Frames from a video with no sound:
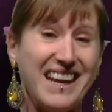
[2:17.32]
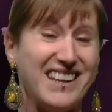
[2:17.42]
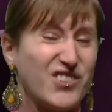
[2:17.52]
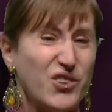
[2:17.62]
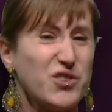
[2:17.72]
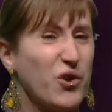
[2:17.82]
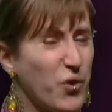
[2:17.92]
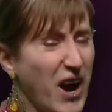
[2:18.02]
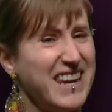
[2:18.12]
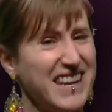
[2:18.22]
It's also
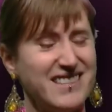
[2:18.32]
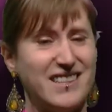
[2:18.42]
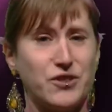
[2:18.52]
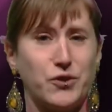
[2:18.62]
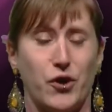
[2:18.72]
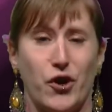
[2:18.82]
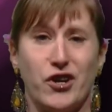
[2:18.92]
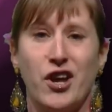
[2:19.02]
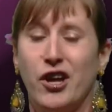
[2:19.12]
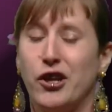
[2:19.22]
quite easy to
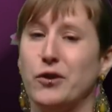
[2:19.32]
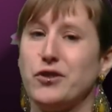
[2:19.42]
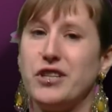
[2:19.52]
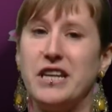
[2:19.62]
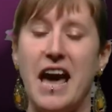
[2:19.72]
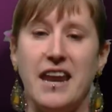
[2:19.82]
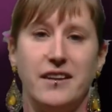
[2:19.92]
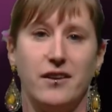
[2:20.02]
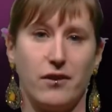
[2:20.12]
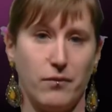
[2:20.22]
learn. You'll see that
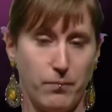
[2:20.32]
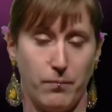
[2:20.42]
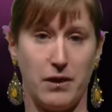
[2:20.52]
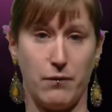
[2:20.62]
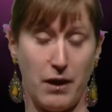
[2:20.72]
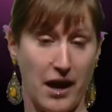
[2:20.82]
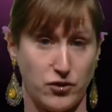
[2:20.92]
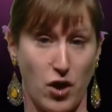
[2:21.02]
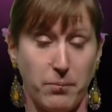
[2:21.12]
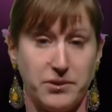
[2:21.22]
in the
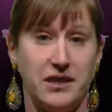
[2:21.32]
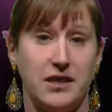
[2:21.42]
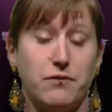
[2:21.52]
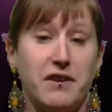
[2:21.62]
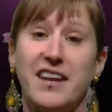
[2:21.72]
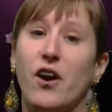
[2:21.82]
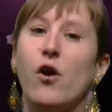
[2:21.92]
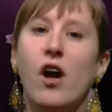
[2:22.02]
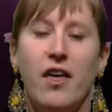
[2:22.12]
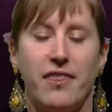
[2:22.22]
examples in this
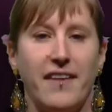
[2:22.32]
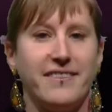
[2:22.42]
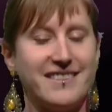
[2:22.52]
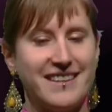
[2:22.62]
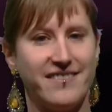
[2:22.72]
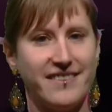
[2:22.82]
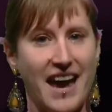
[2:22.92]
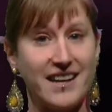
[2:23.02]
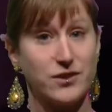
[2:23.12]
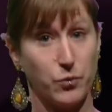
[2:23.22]
video, that the
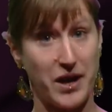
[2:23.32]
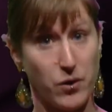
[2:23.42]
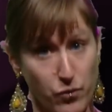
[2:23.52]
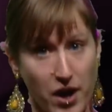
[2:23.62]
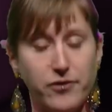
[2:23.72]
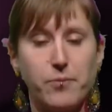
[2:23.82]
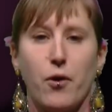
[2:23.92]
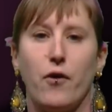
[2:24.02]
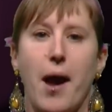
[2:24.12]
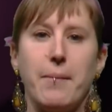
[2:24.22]
syntax, the way you write the
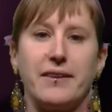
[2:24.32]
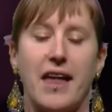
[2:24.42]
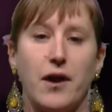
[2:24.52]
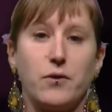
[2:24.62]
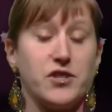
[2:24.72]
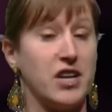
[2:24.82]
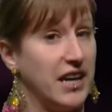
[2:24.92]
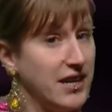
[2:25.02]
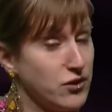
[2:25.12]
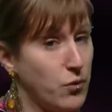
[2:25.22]
programming language,
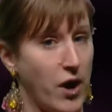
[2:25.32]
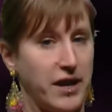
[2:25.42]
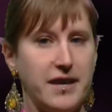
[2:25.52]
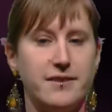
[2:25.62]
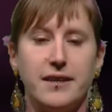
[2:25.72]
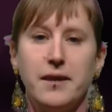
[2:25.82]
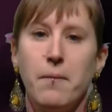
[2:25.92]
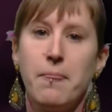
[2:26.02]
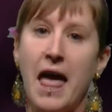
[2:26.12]
is quite easy.